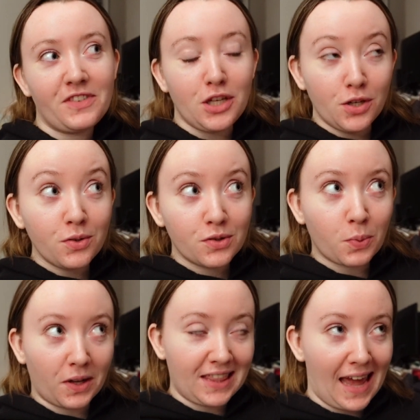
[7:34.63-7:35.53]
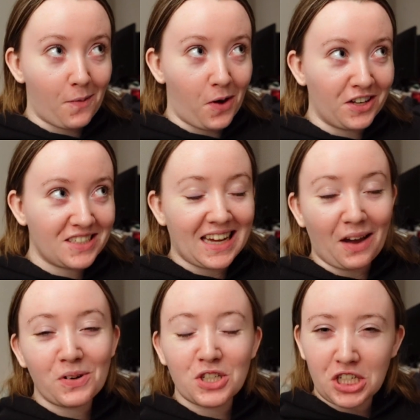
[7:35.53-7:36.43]
use what they want to
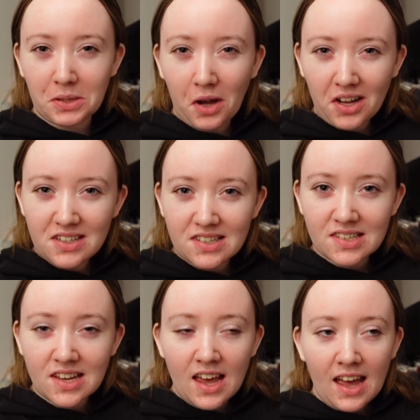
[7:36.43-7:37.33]
get what she wants,